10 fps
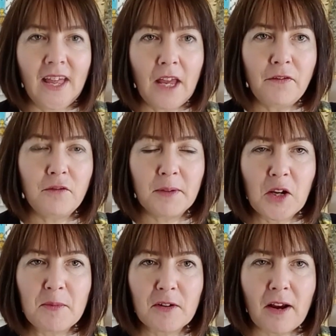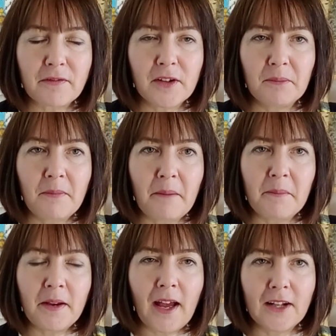If you've become a Craft Club
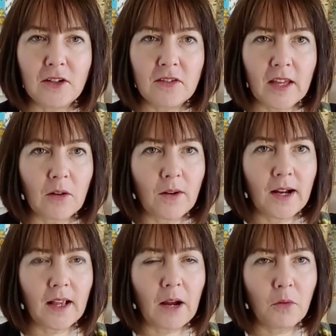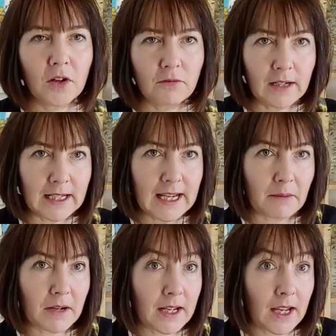member and you think, well, I want to really get
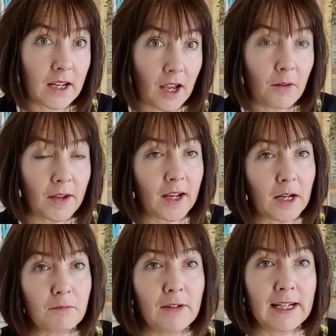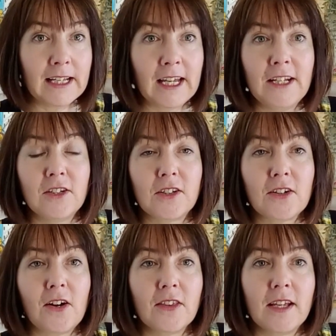my kit going and I'm really keen to
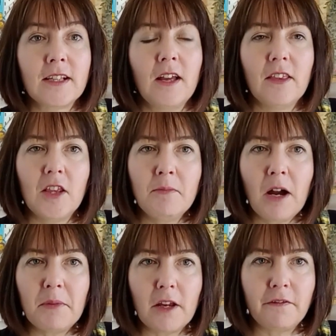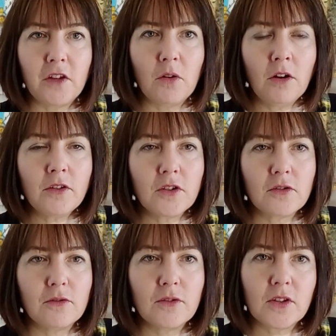start this, then there might be a few other
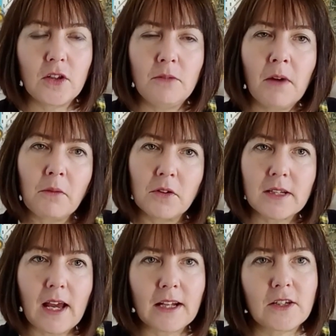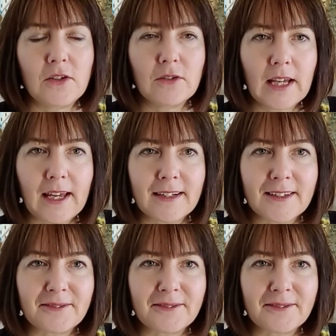tools that you might want to add to your kit.